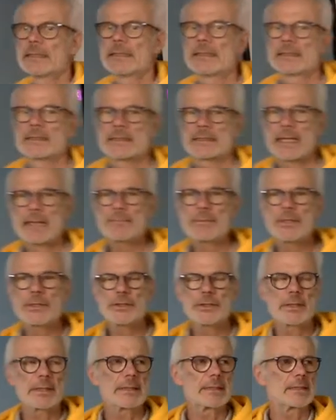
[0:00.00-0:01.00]

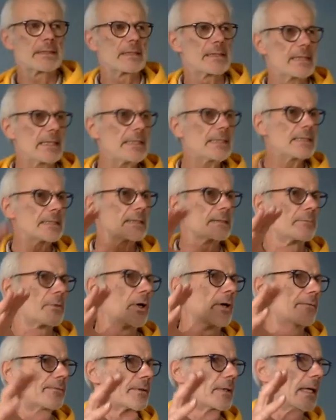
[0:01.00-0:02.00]
establishing a system of